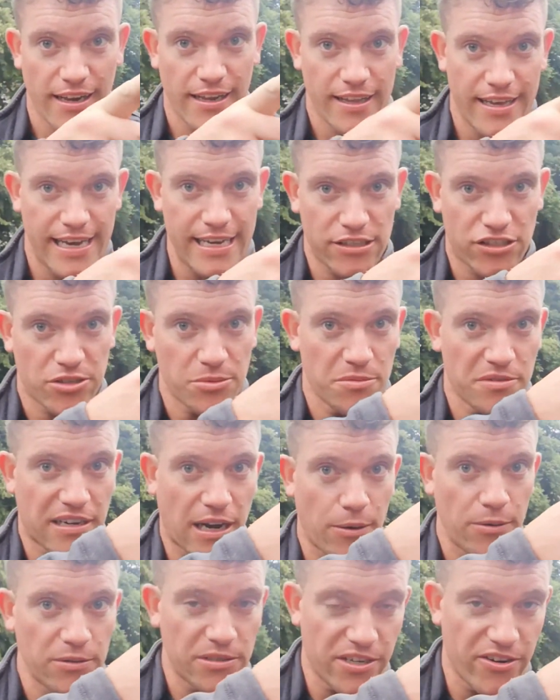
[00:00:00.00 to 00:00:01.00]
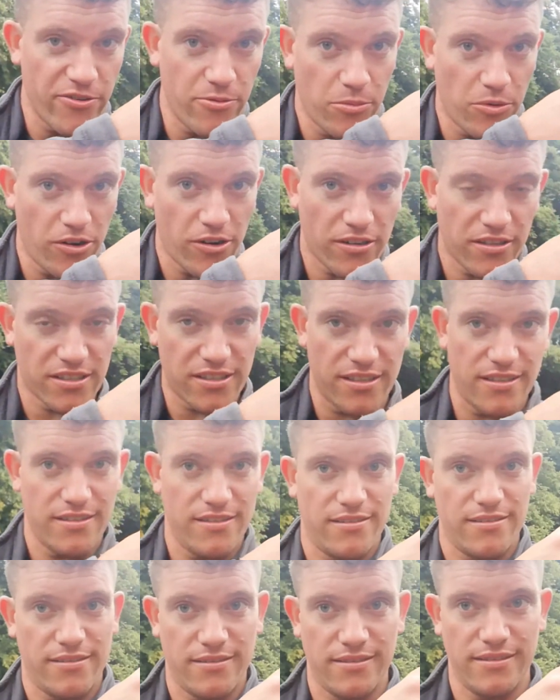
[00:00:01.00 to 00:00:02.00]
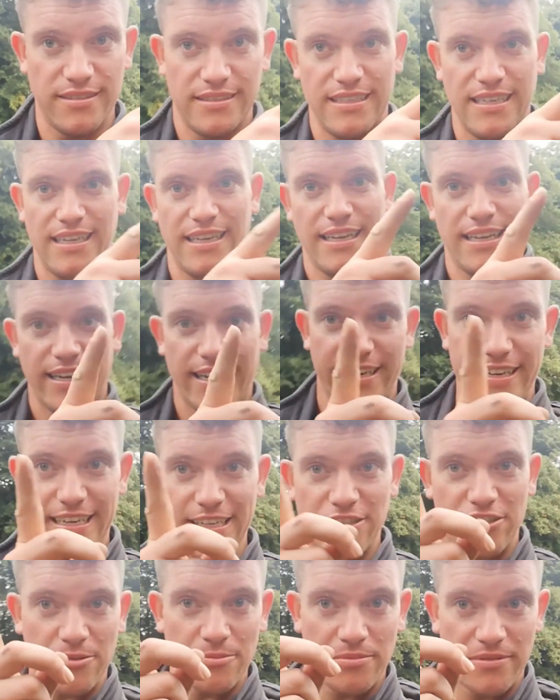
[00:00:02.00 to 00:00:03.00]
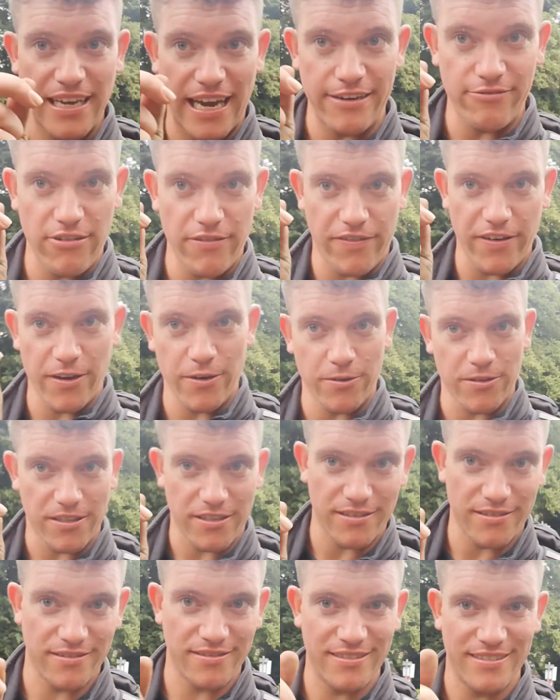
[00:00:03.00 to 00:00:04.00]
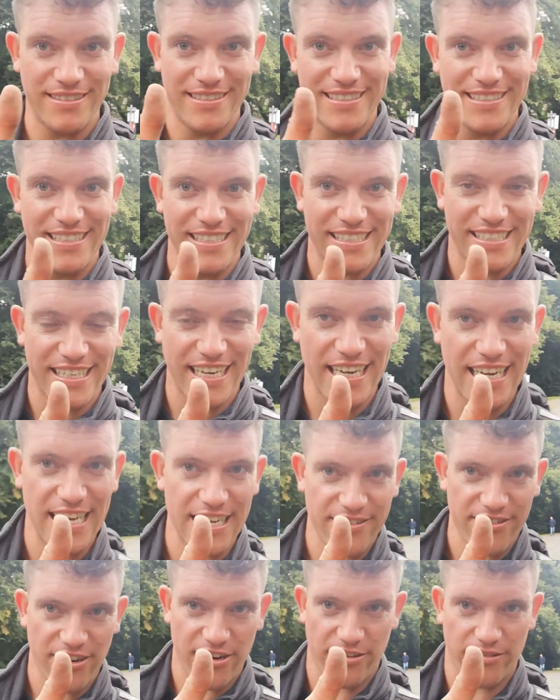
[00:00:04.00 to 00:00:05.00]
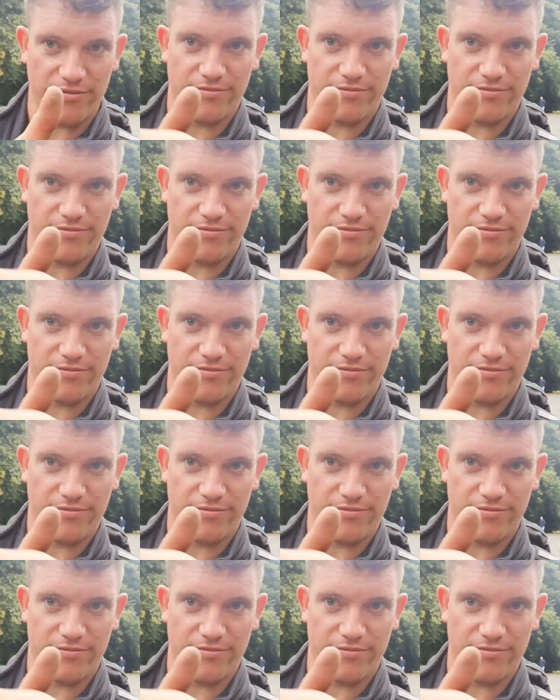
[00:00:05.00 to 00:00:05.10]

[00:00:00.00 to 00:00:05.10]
Here's some counter remarks and here's some tent reviews. See you later on.